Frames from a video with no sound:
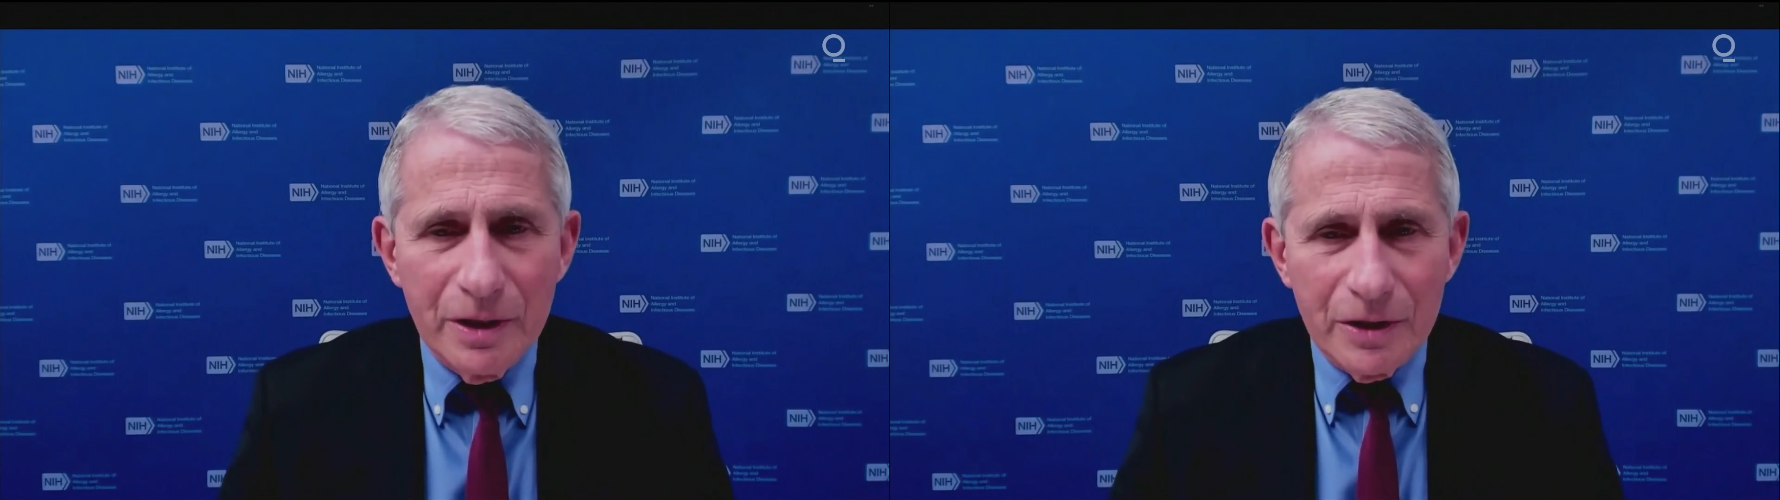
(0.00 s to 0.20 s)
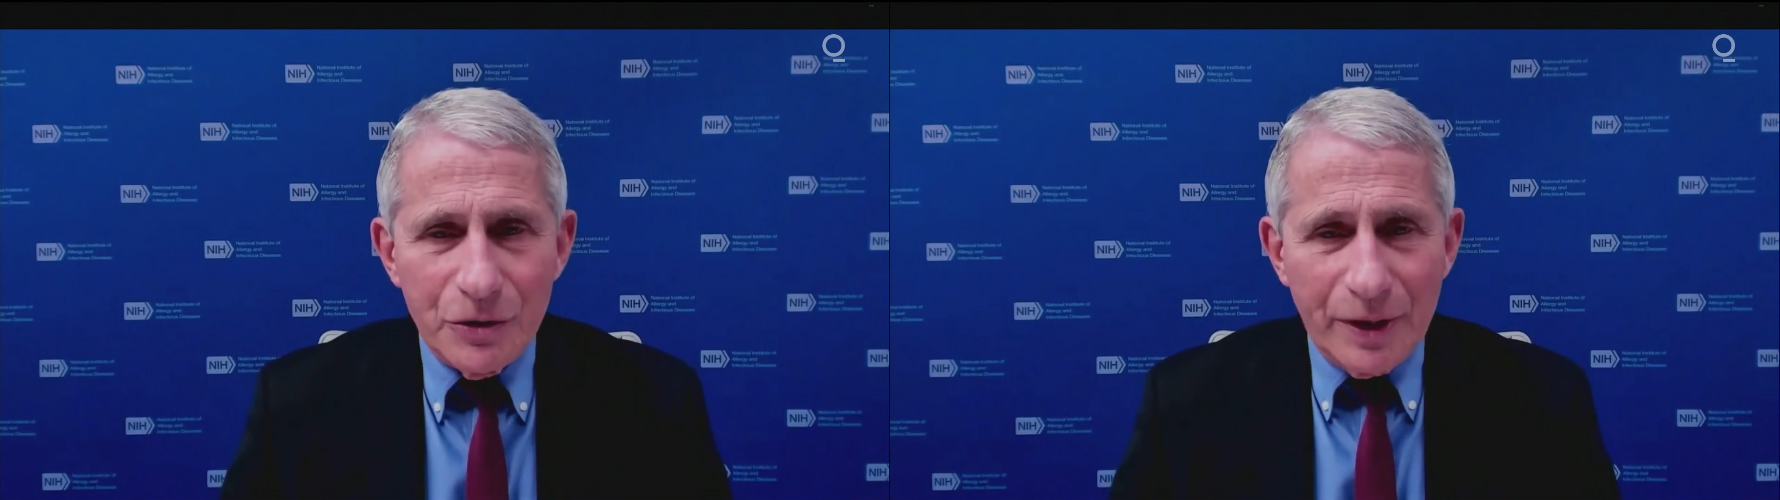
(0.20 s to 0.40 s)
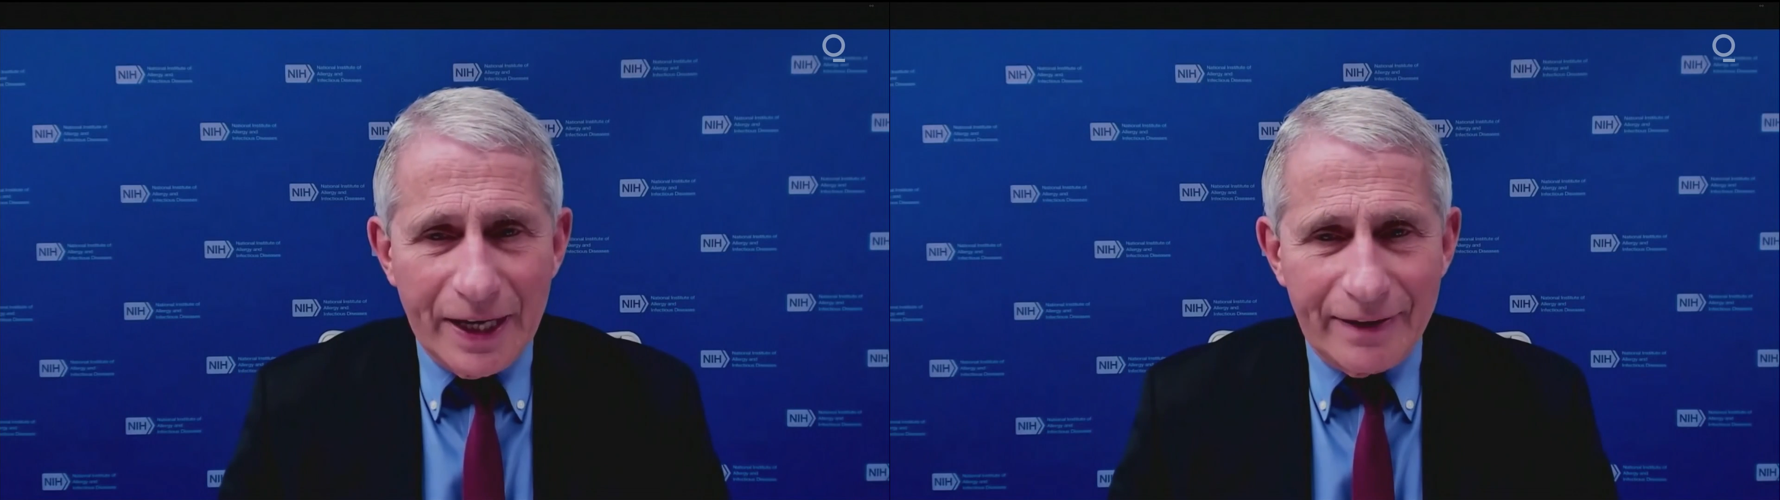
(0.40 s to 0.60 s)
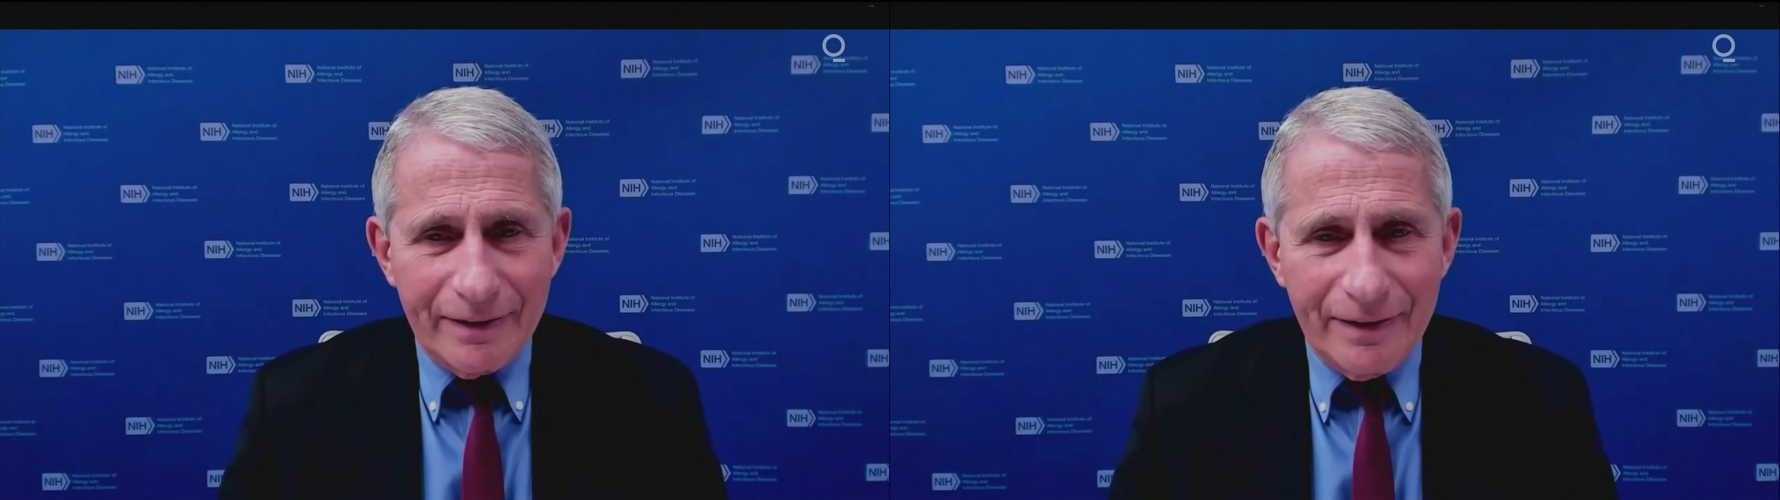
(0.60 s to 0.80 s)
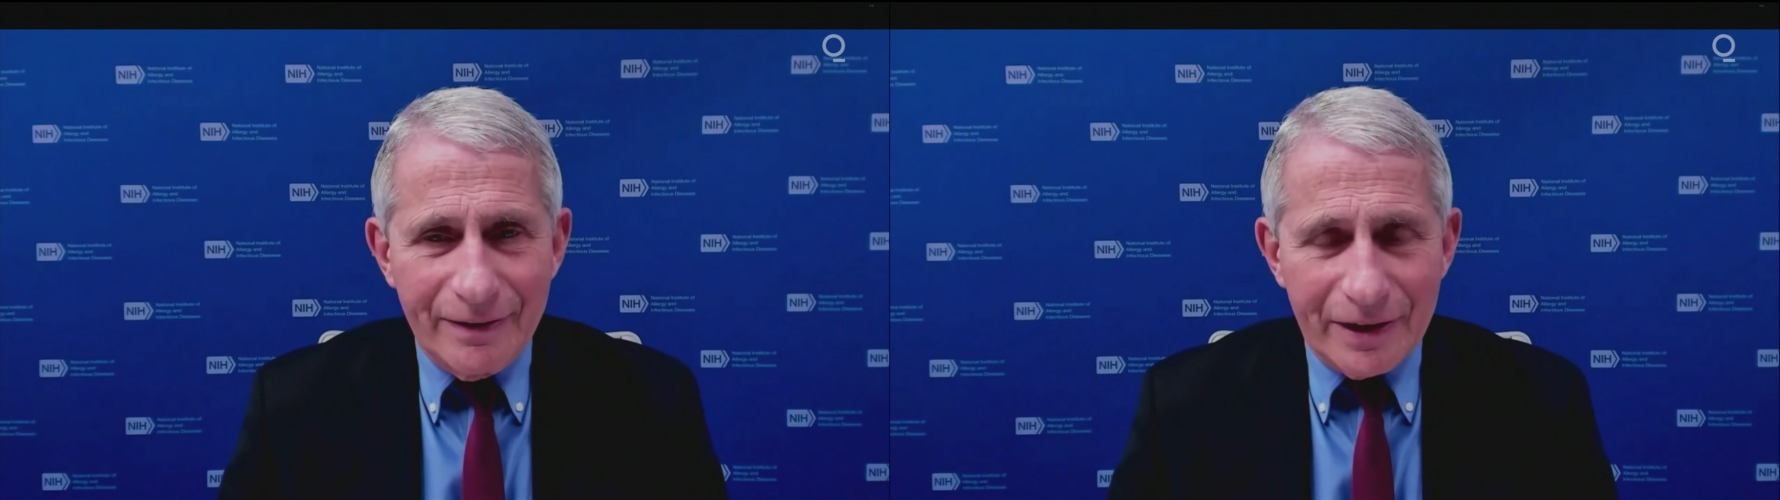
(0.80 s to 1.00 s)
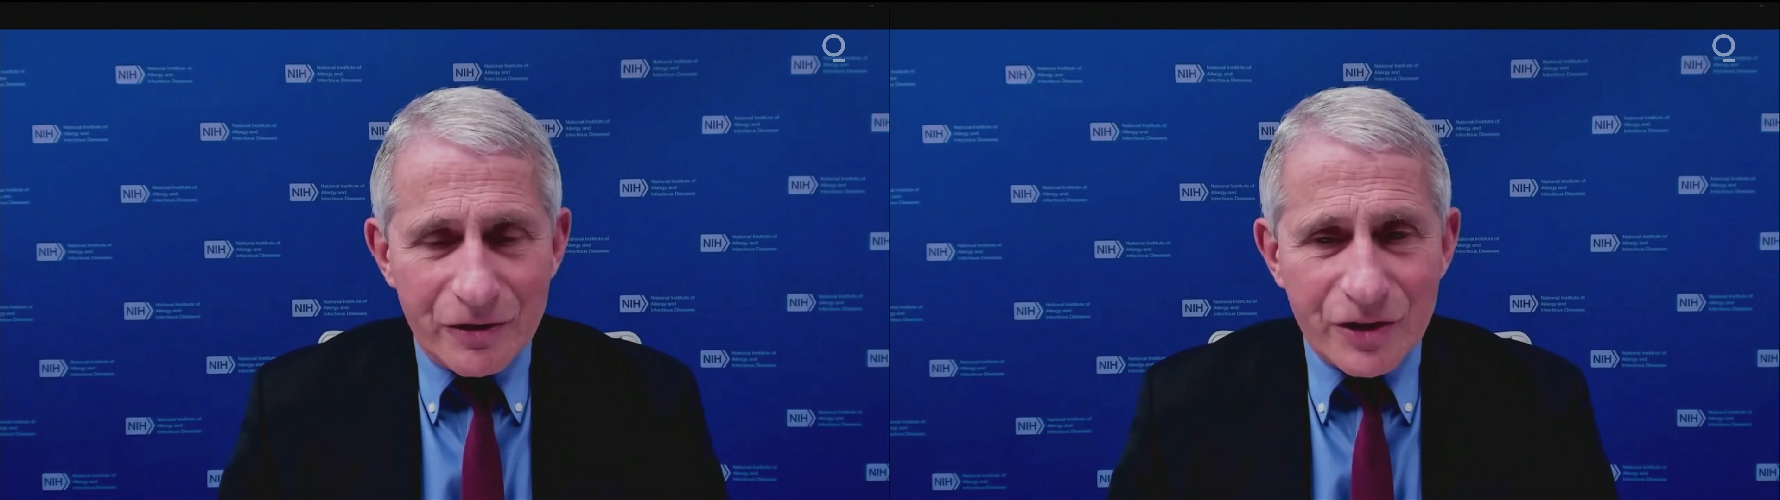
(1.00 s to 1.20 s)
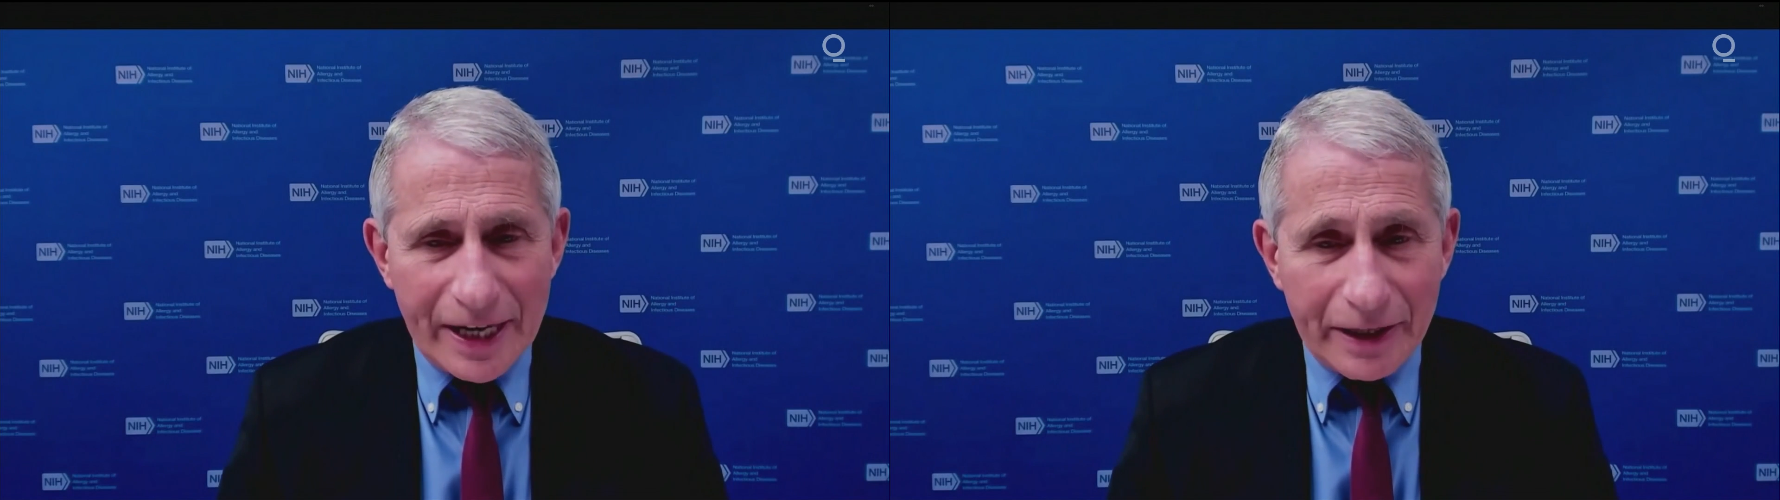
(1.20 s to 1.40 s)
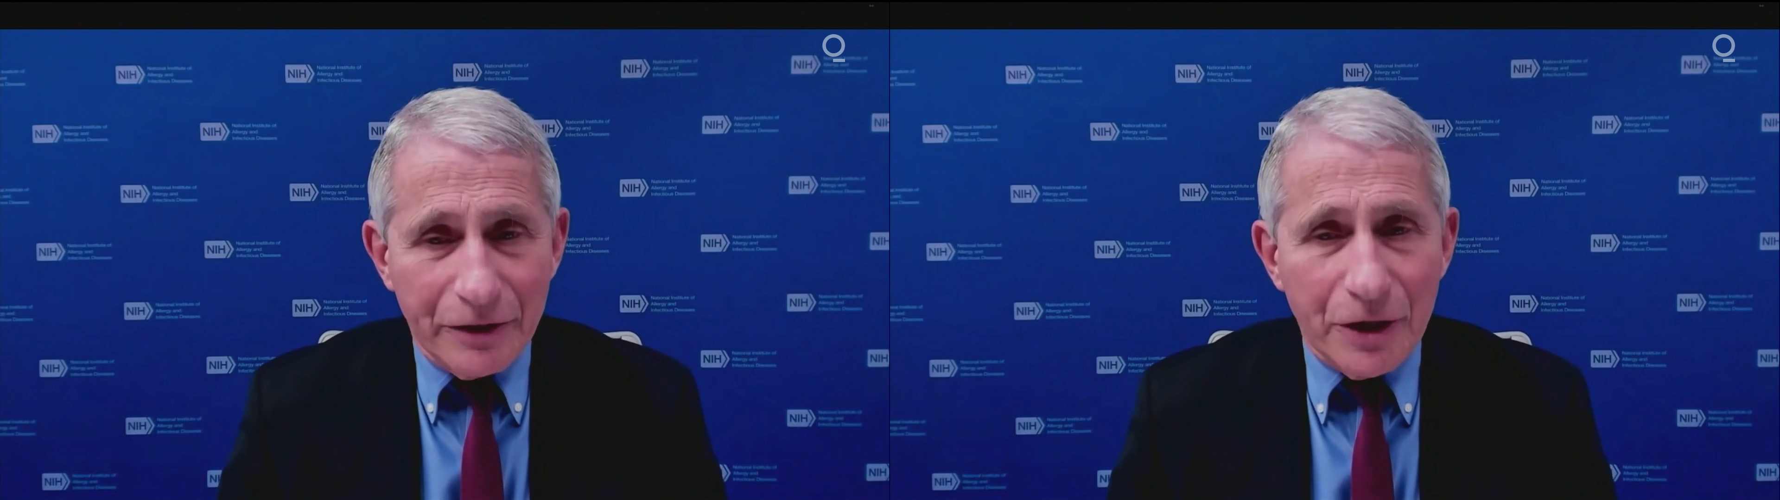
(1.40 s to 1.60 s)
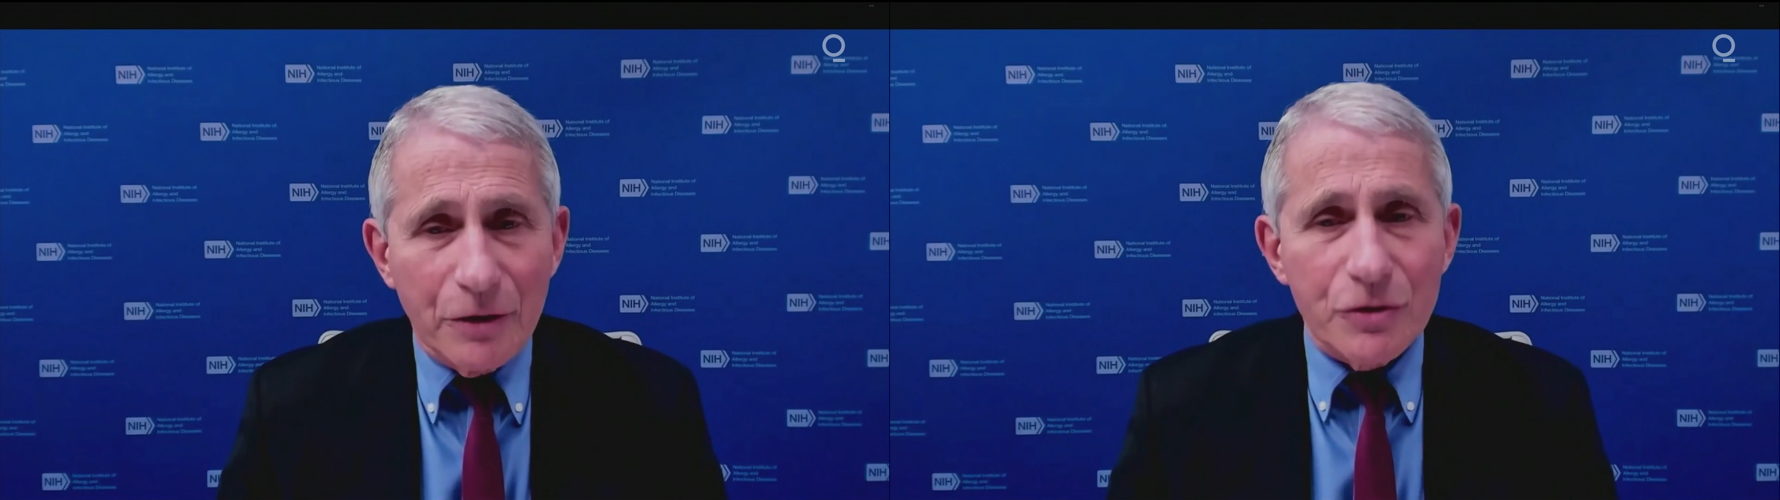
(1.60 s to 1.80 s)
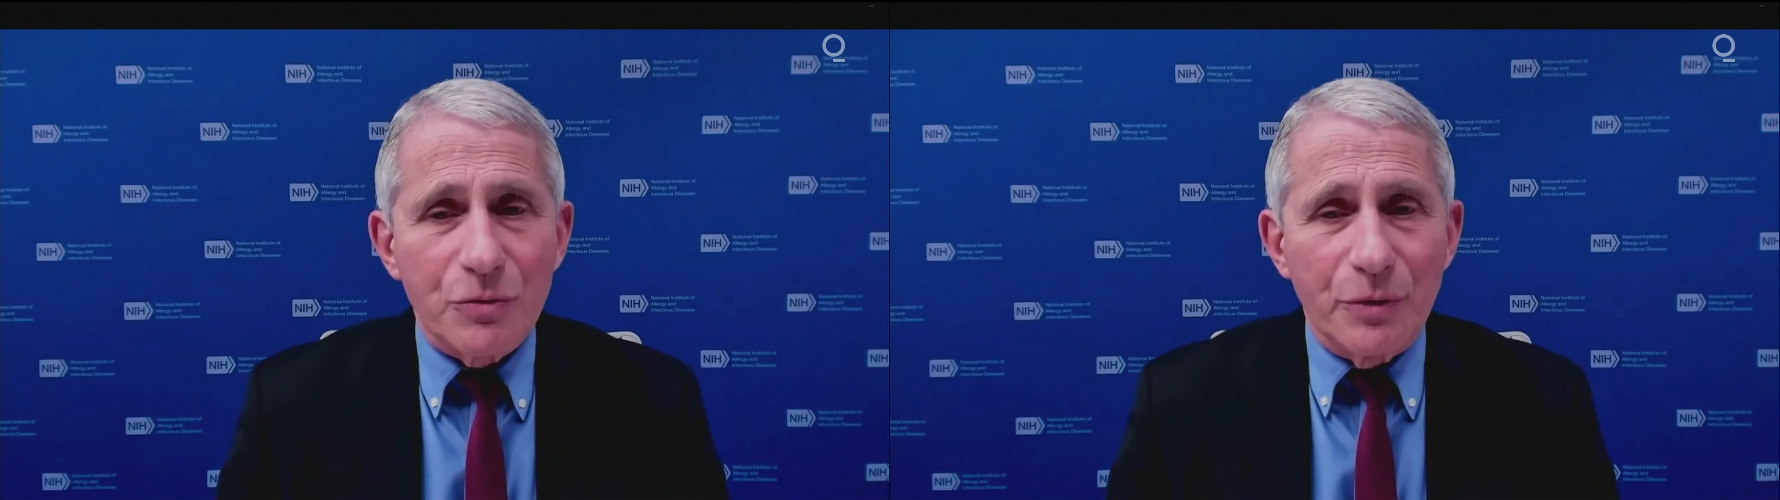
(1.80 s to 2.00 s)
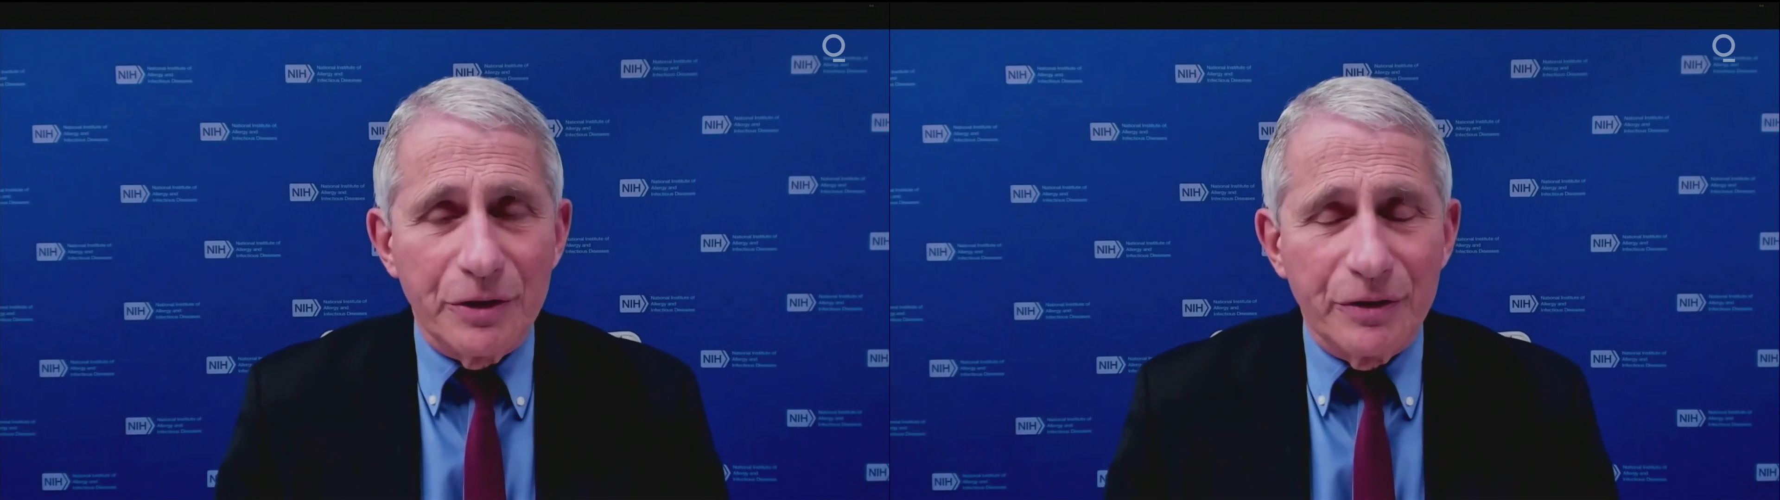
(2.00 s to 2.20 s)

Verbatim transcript: to get their second dose when you're